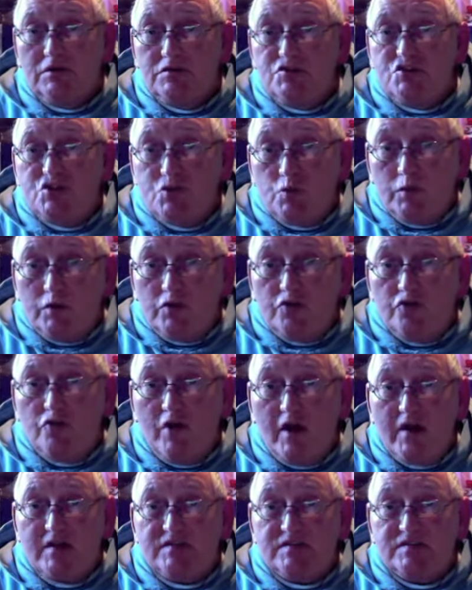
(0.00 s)
to
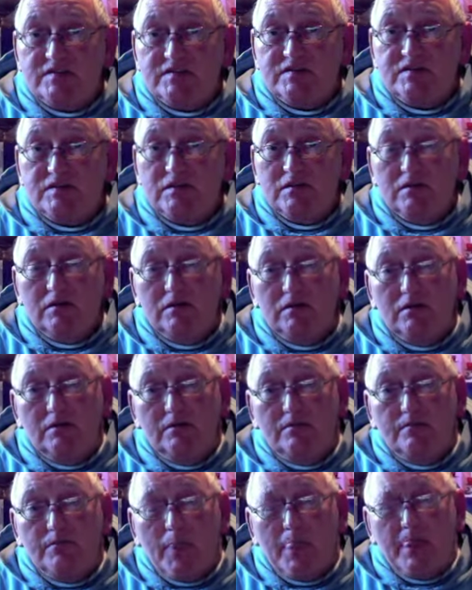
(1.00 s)
address
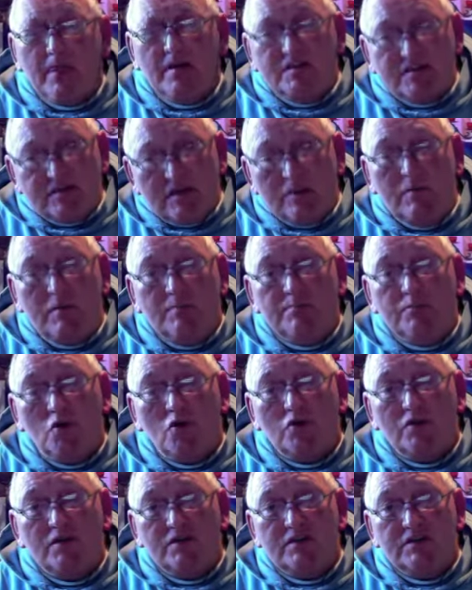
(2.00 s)
some
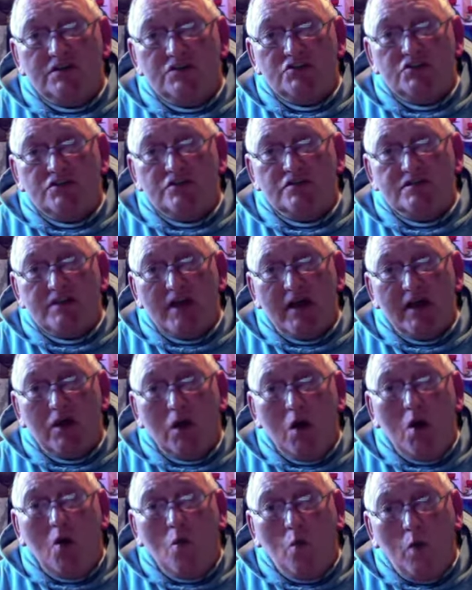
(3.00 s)
important issues like,
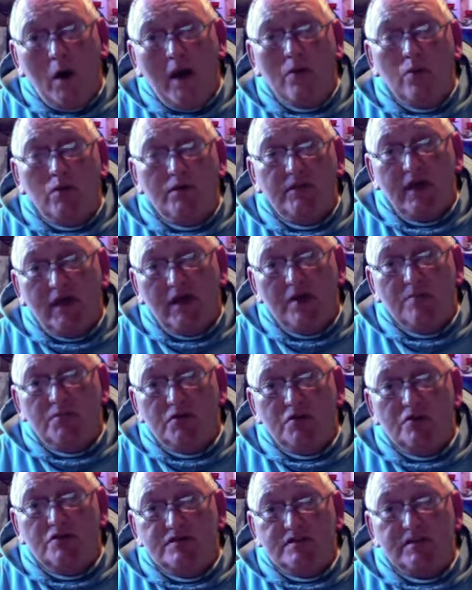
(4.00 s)
why were they
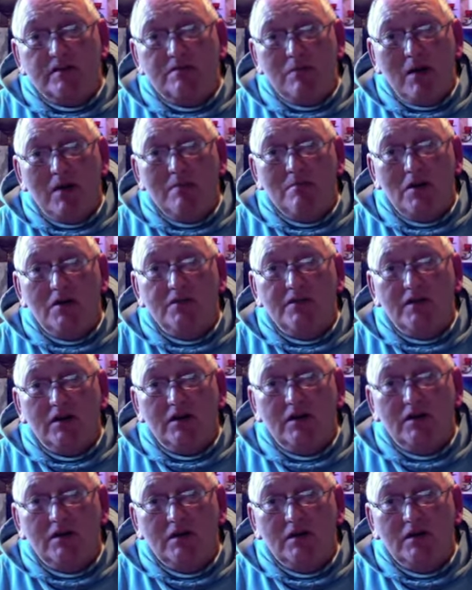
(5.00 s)
abusing my mother?